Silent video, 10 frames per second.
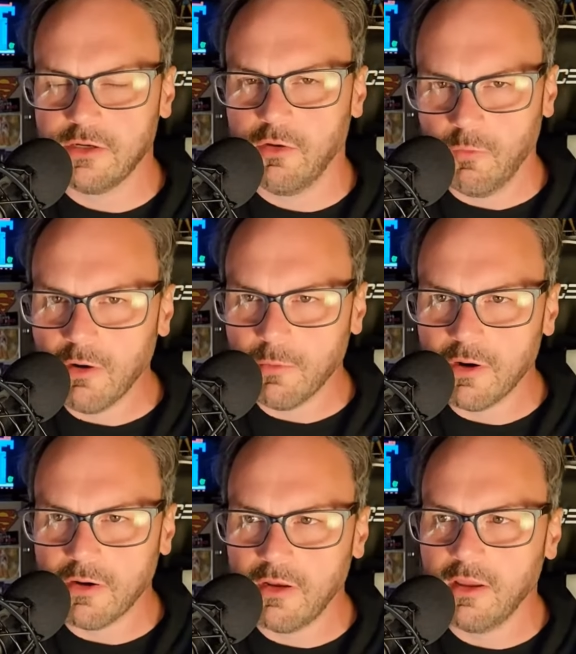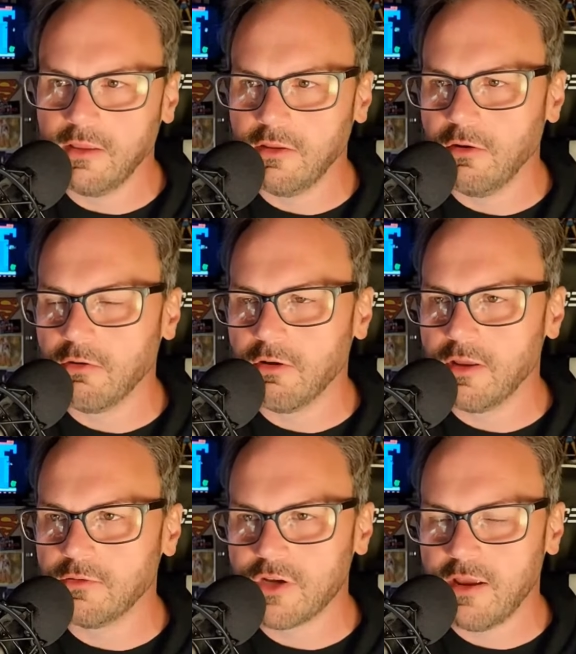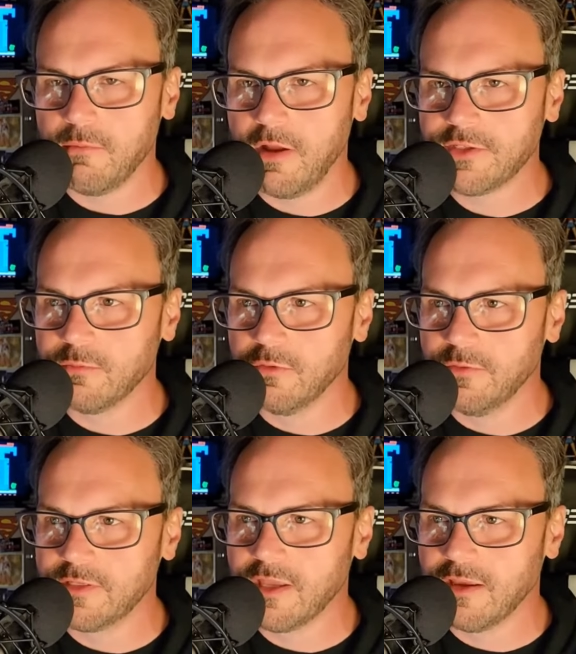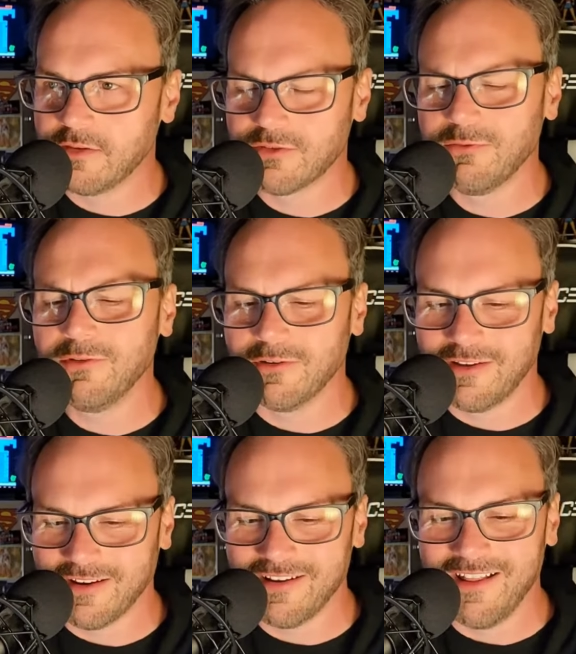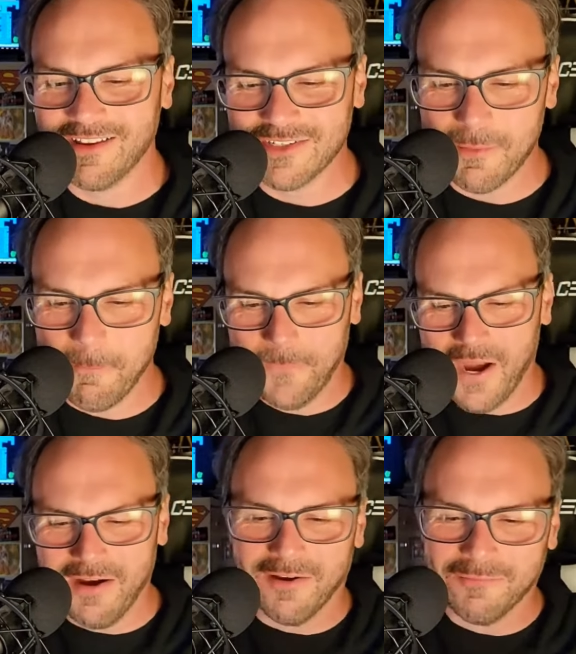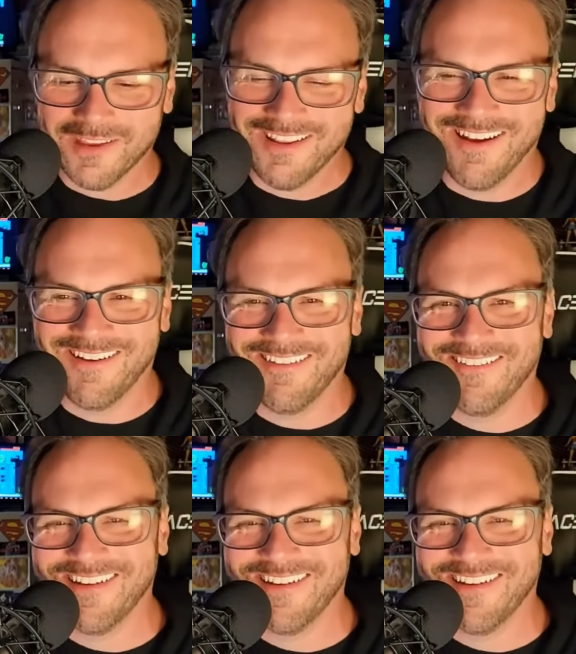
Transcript: you know, we're, we're in, in, you know, great giant monster movies, like screw your technology, bam, you know,